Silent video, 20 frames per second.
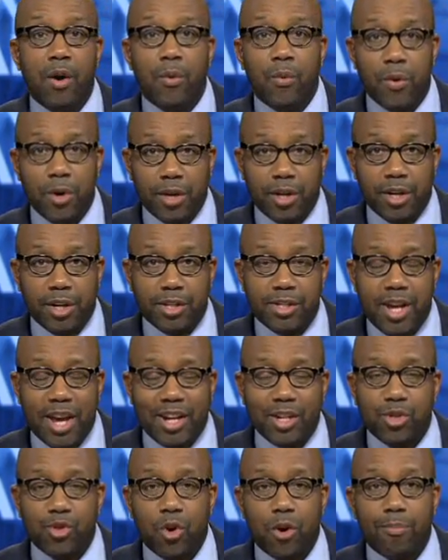We're going to take
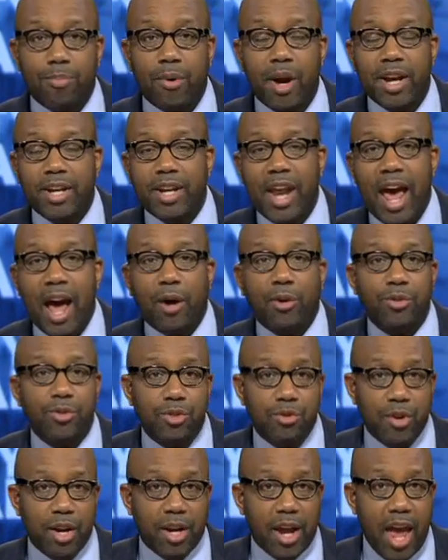a short break now.
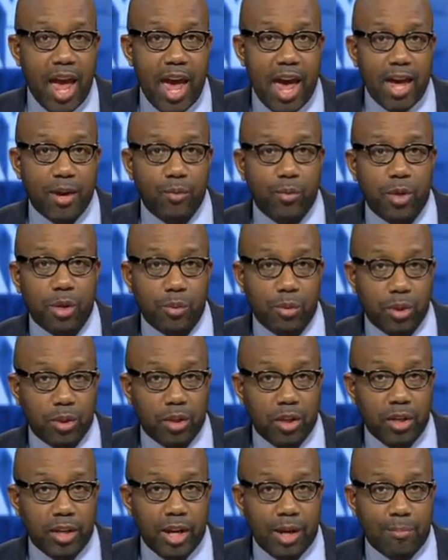Straight ahead, we will
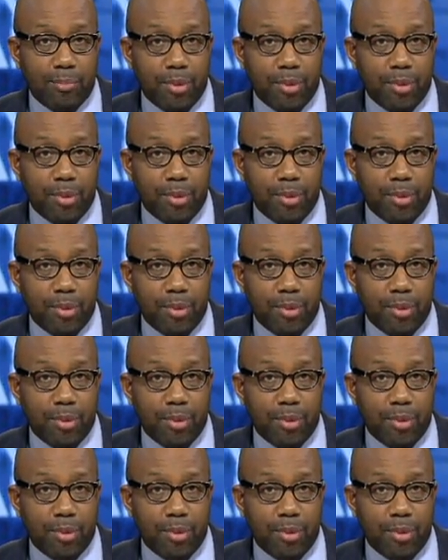look at